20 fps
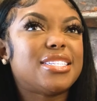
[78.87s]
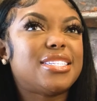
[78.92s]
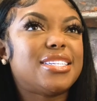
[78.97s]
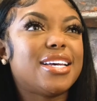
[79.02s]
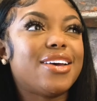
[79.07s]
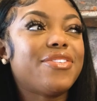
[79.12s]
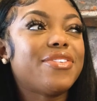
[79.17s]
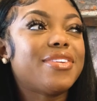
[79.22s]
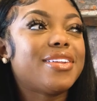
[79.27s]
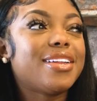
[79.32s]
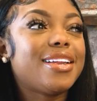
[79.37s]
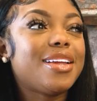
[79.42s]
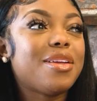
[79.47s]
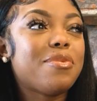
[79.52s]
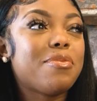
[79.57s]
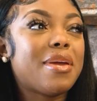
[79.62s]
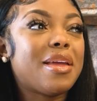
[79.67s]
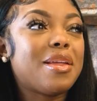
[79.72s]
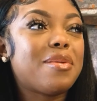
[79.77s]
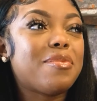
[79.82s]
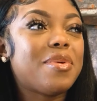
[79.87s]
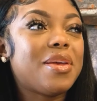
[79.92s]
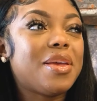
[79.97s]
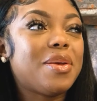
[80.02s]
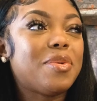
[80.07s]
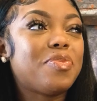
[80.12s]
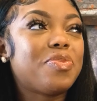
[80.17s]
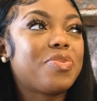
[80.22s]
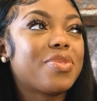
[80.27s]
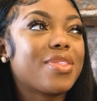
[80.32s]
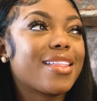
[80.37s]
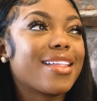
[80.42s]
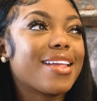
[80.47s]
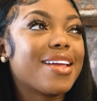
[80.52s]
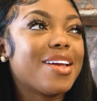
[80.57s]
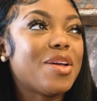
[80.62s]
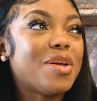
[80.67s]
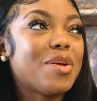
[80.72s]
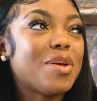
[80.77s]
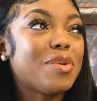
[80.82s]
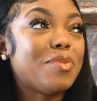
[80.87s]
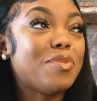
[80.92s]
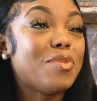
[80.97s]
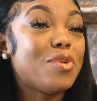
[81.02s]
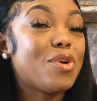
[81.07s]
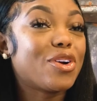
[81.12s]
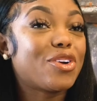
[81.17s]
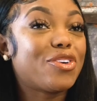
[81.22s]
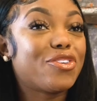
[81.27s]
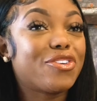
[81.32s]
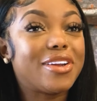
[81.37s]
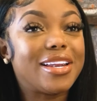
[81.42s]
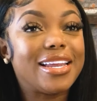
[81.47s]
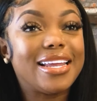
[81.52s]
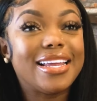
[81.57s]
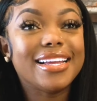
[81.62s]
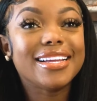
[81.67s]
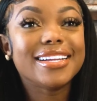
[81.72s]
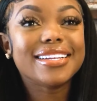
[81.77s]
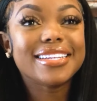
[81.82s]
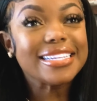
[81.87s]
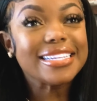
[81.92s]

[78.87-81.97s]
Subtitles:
definitely made me more gritty.